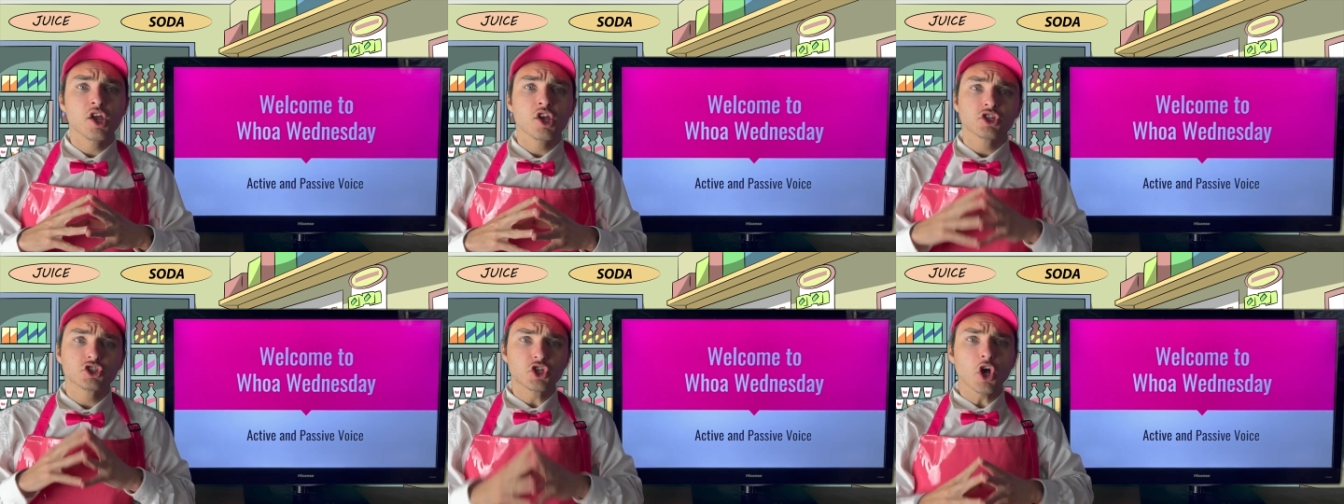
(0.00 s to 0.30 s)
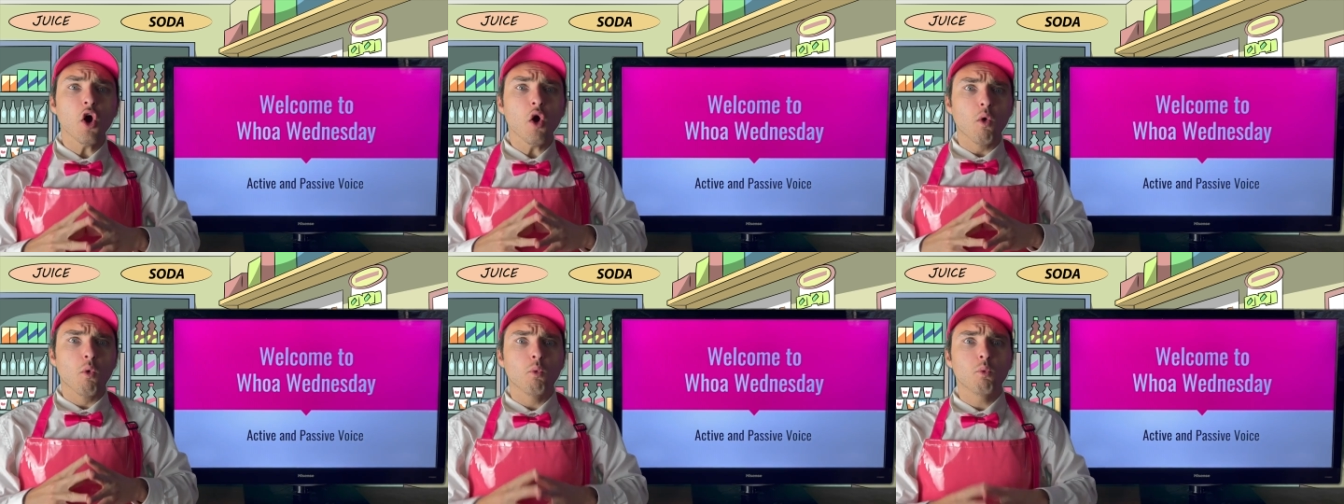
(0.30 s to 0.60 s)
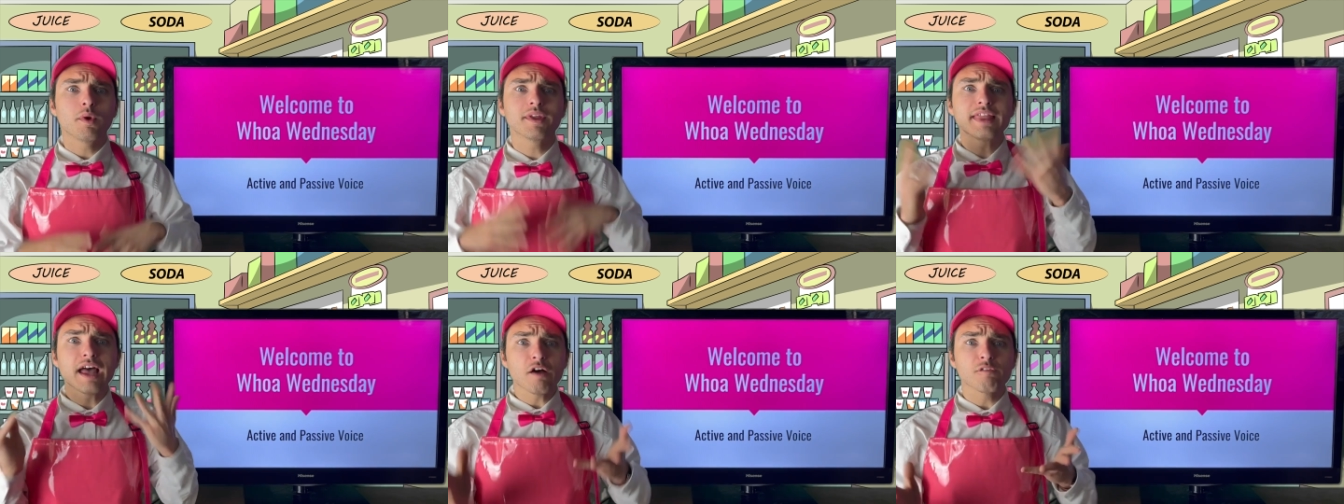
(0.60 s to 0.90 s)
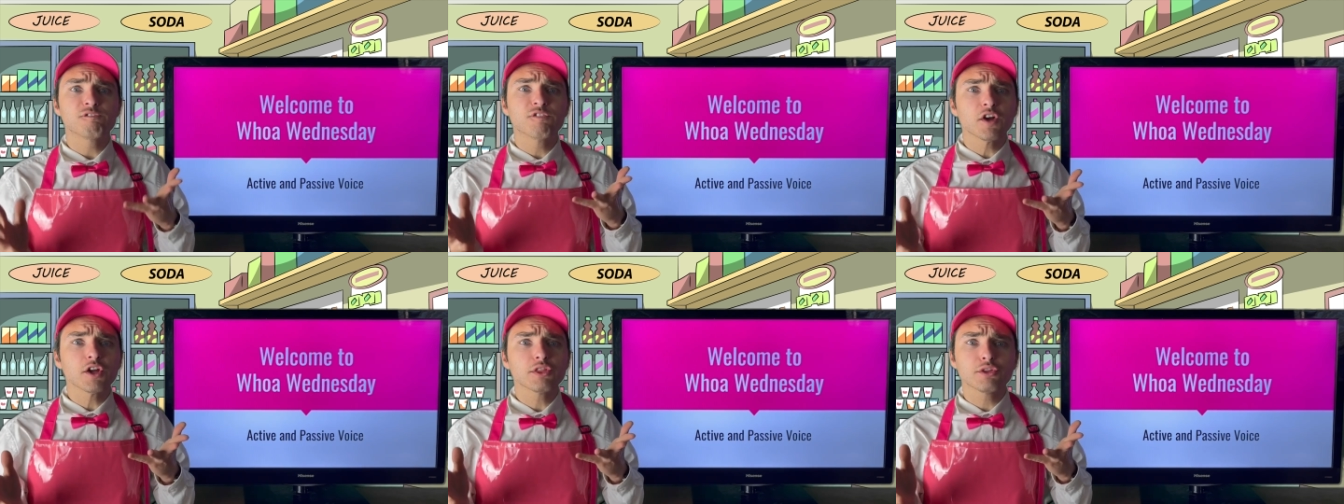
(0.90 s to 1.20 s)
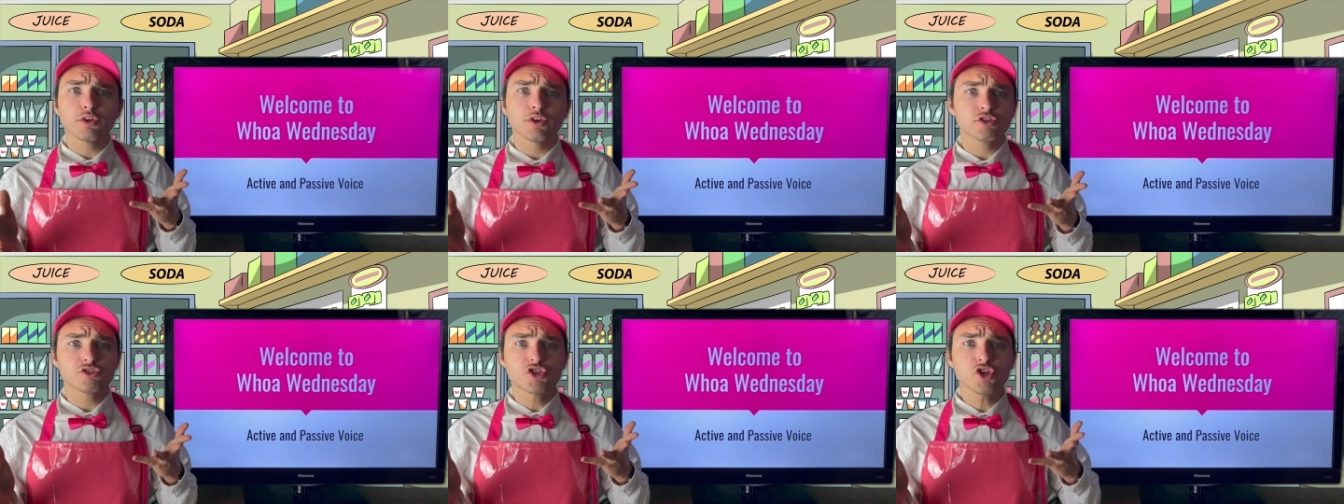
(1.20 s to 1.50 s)
So, without
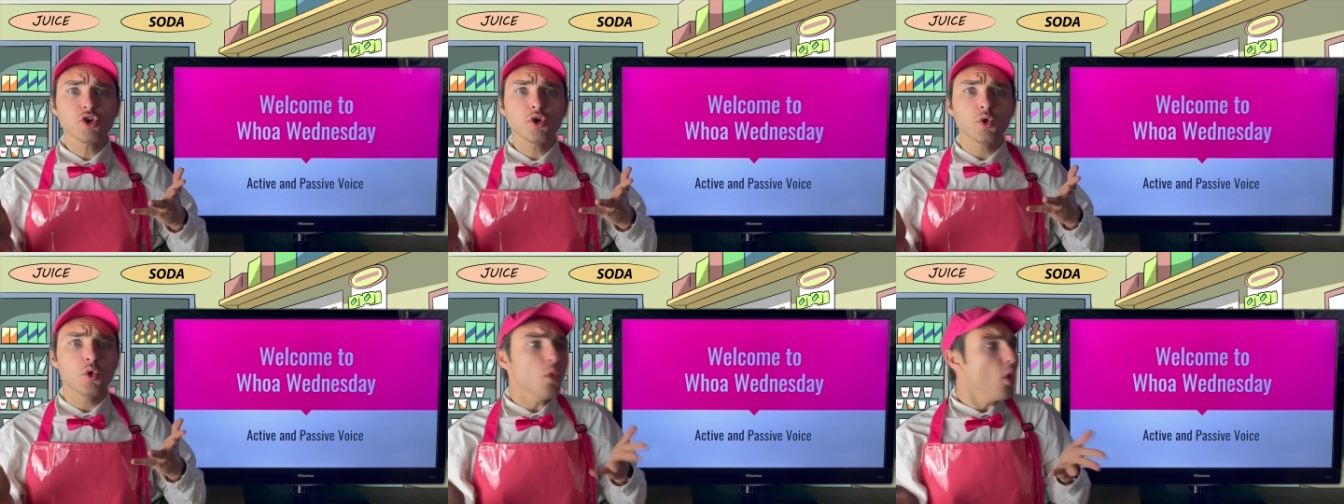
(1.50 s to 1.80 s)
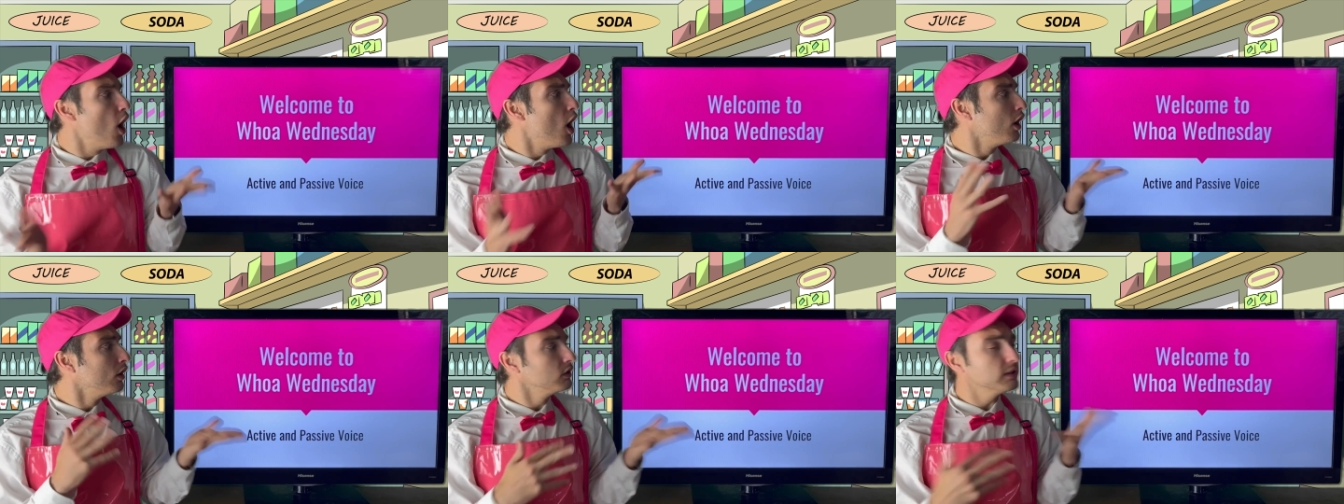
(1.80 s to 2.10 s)
further ado,